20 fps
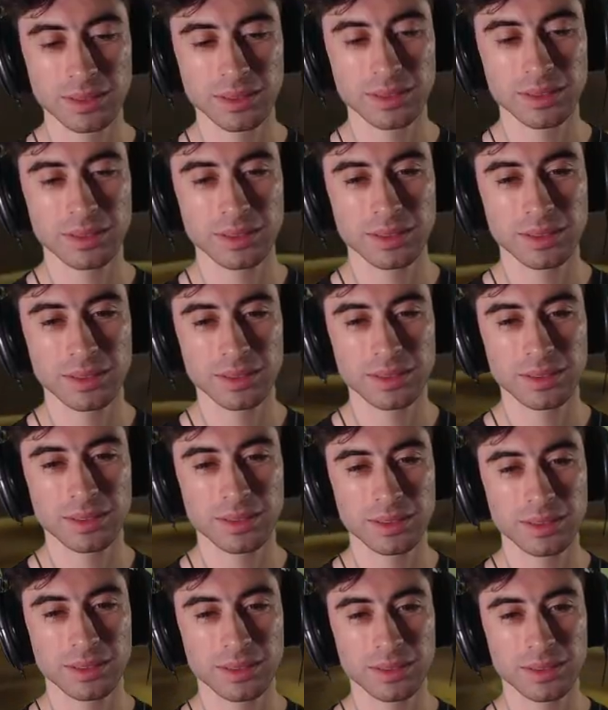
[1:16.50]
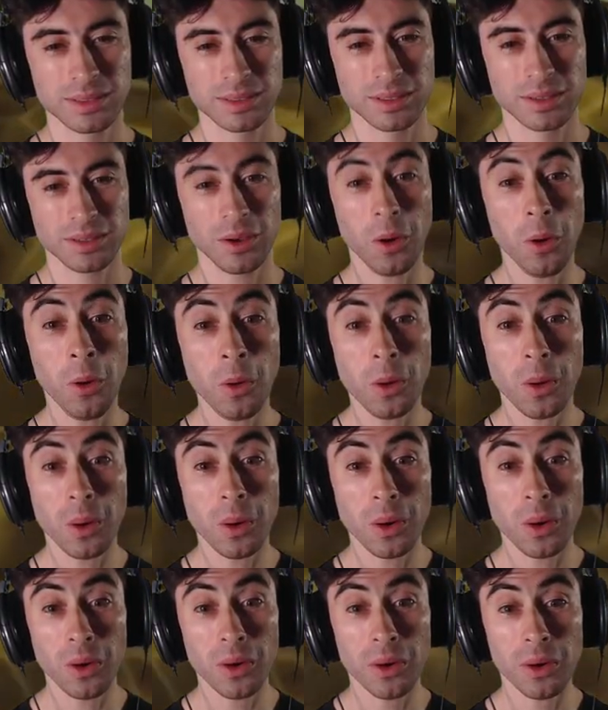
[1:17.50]

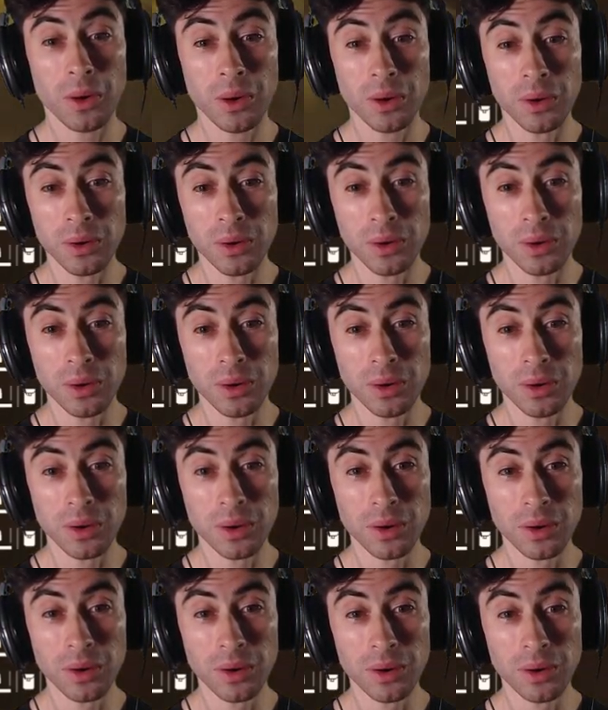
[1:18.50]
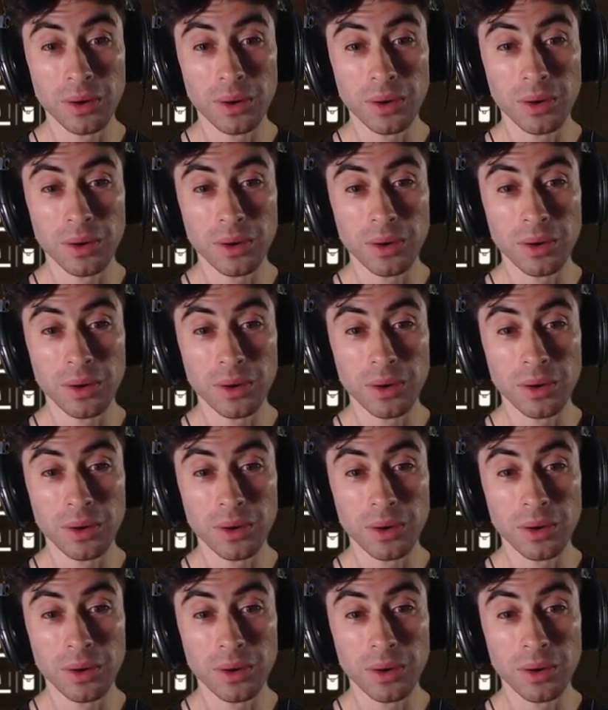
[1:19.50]
No one is speaking in this clip.